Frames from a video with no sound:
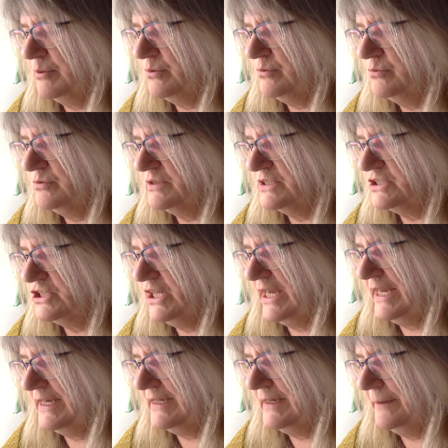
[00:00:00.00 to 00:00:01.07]
pulled the
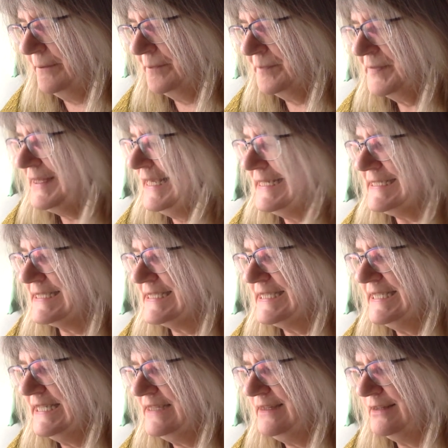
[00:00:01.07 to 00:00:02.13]
chain. It
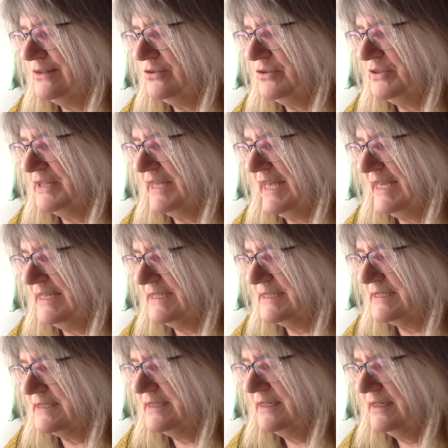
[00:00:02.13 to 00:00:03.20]
slithered through the
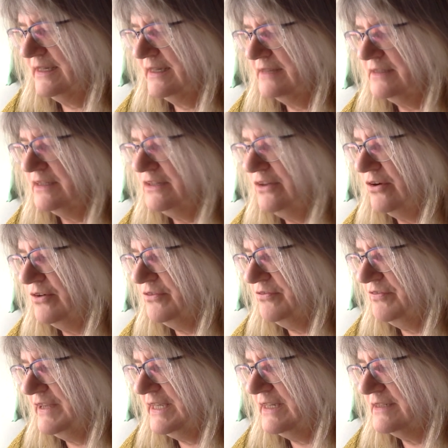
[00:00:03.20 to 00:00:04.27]
gates. The long
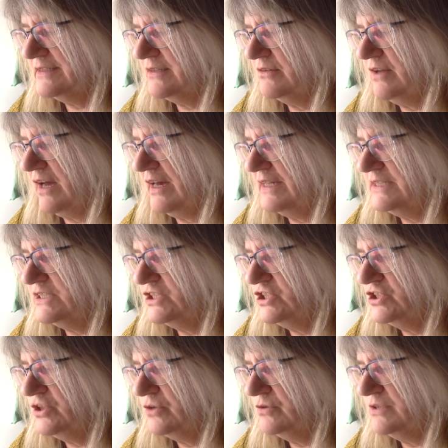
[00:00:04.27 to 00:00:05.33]
fingers on Ida's
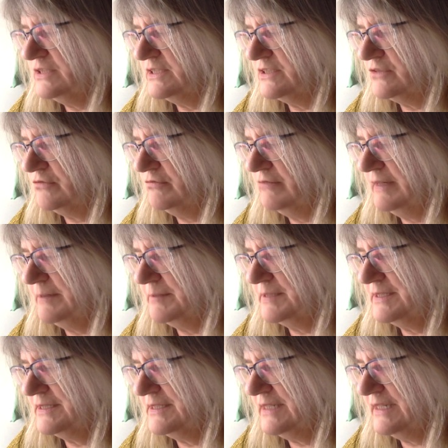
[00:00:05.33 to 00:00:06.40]
shoulders
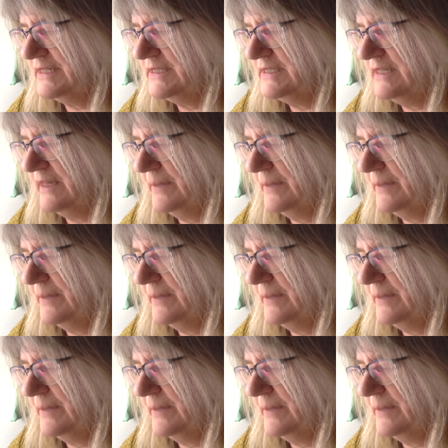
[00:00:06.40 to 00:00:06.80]
gripped tighter.